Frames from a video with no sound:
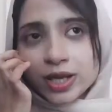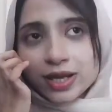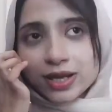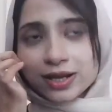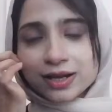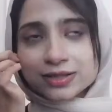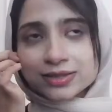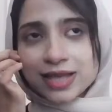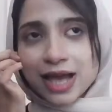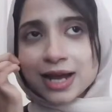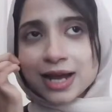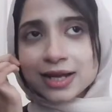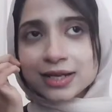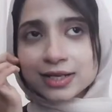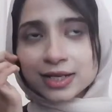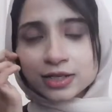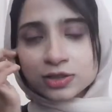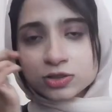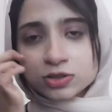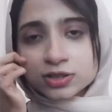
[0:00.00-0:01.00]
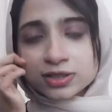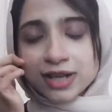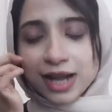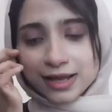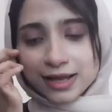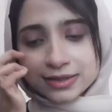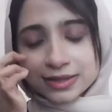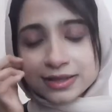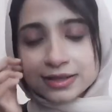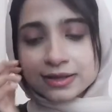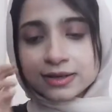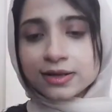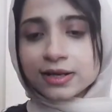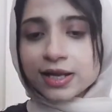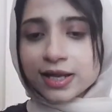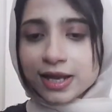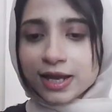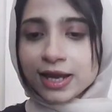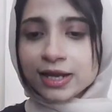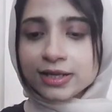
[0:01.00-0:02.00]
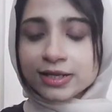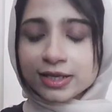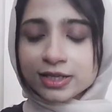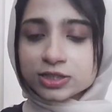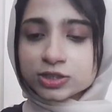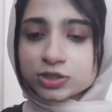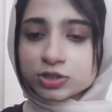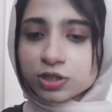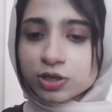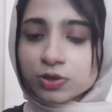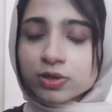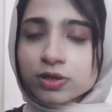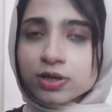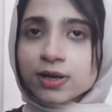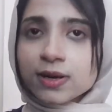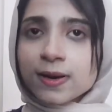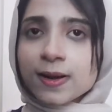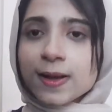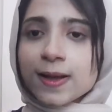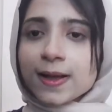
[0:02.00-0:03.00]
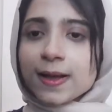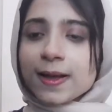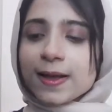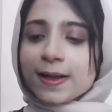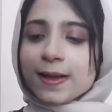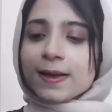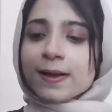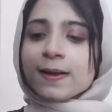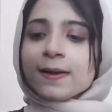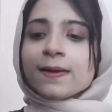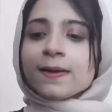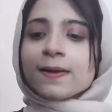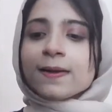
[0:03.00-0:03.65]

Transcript: uh, that it could crack the ats score Okay.